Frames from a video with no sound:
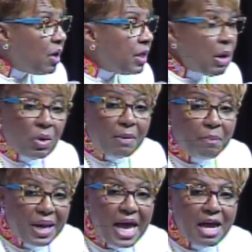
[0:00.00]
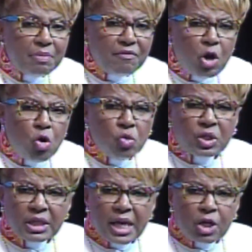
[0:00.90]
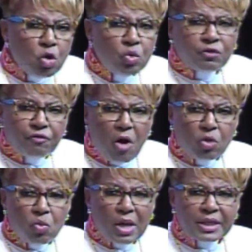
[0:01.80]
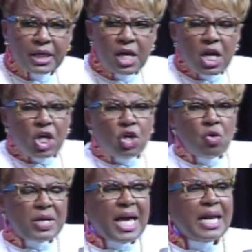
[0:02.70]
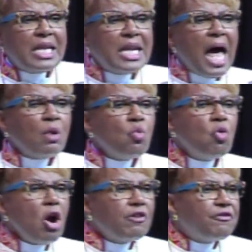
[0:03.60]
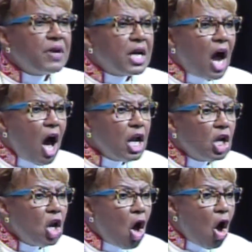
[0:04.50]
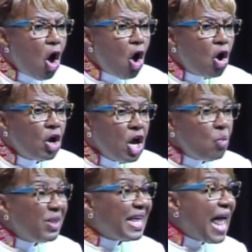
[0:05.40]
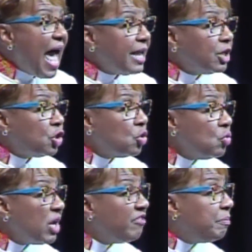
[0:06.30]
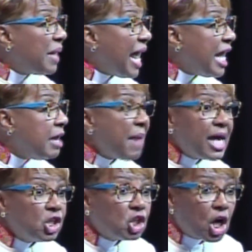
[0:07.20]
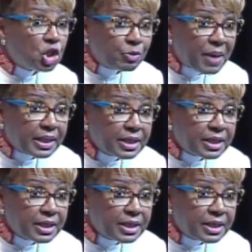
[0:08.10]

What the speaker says: They want to blame who sinned, whose fault was it? You cannot work for God long with an attitude of blame and judgment.